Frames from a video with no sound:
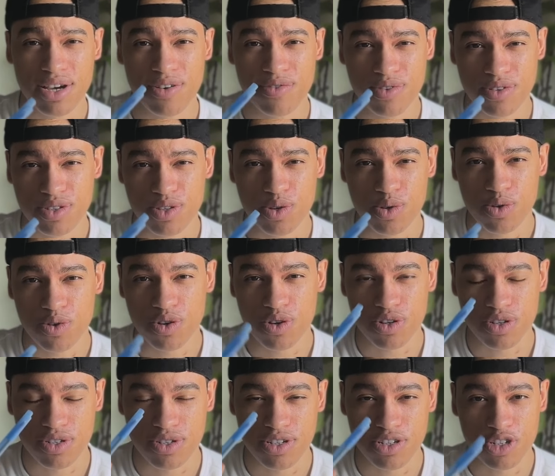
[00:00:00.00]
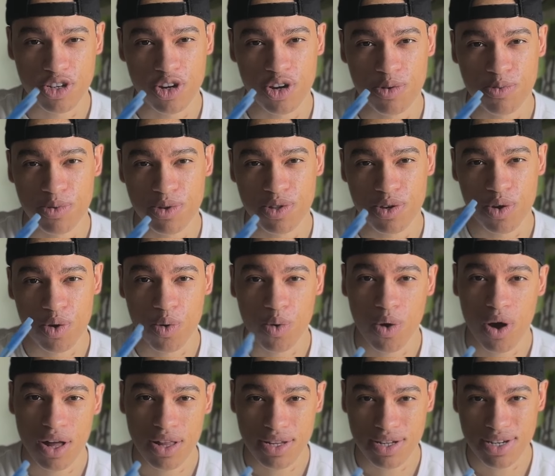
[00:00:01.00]
of the tool determine the
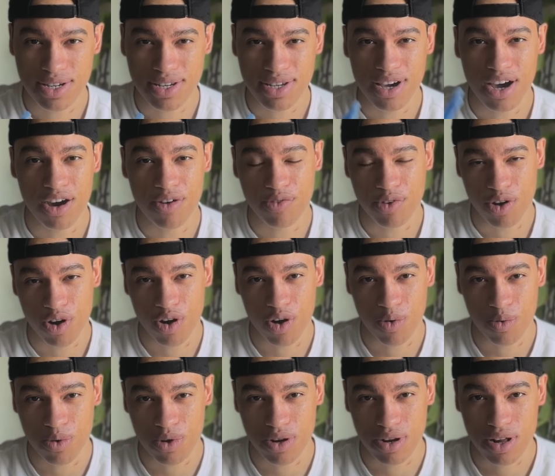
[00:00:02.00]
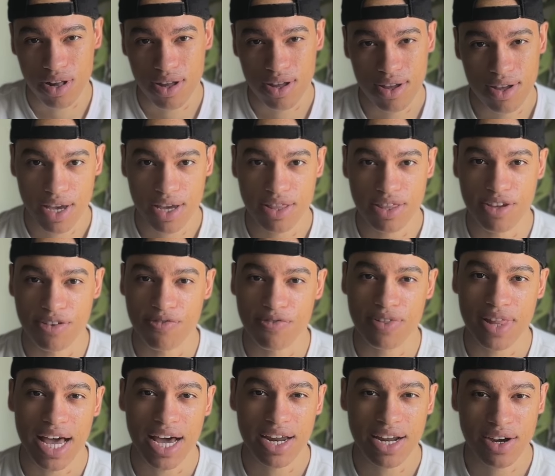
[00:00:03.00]
quality of your artwork? The
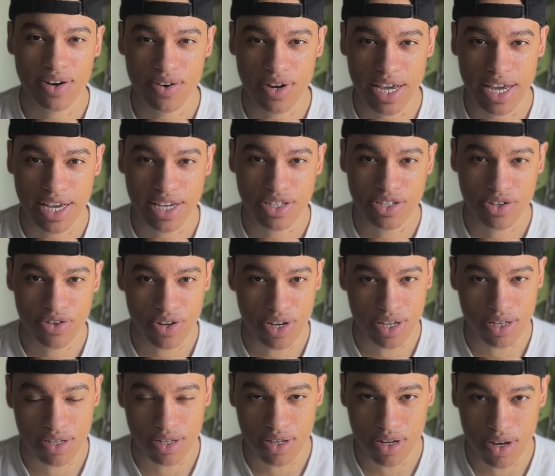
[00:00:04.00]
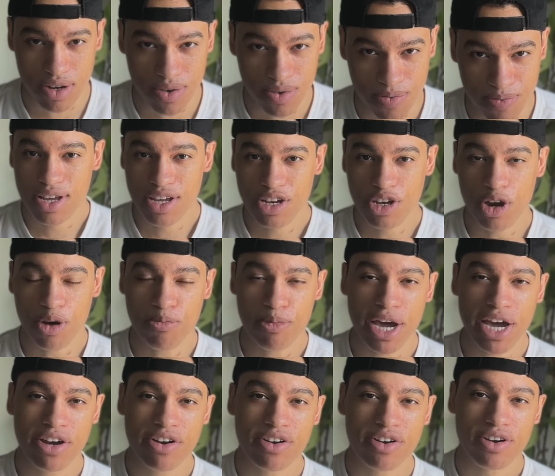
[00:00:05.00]
flat out answer is no. No
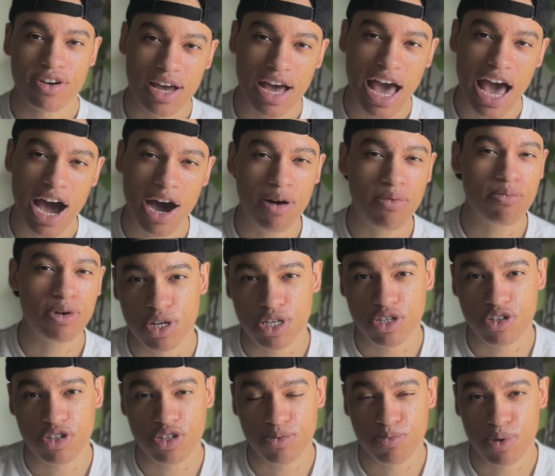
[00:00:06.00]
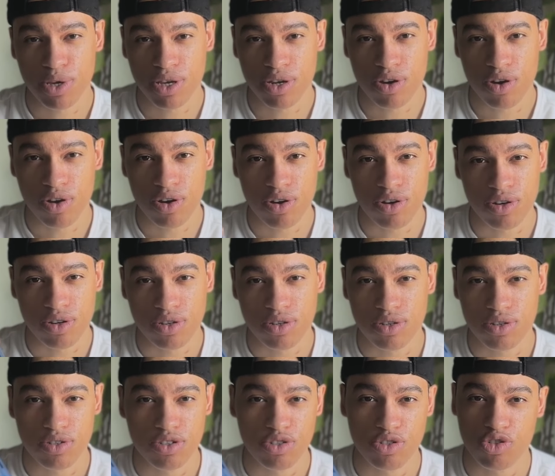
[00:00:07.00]
matter how much you spend on
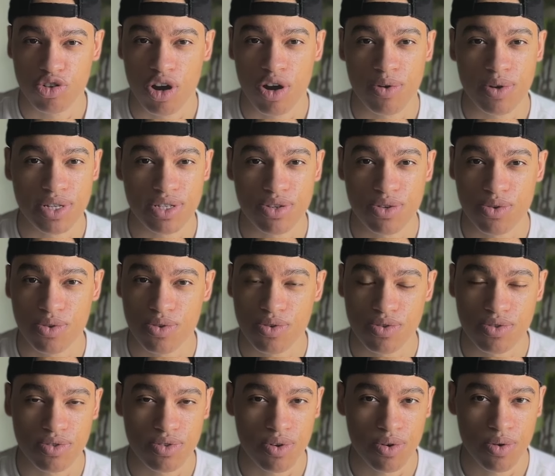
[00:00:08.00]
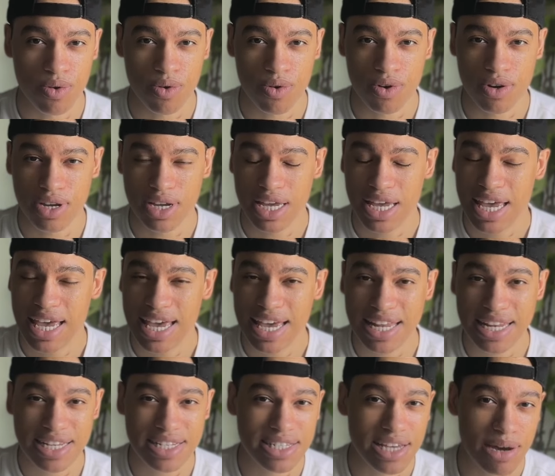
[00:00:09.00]
drawing tools or
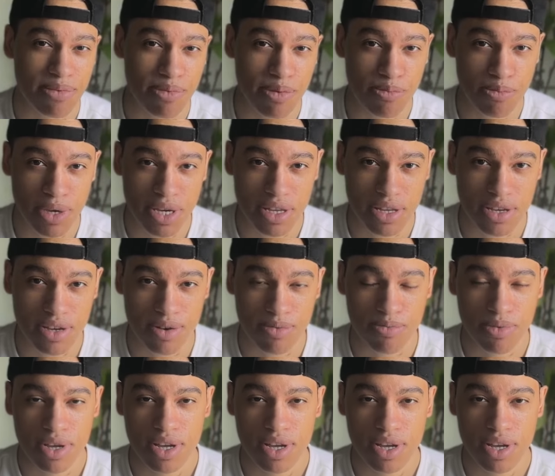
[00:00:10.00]
any type of medium,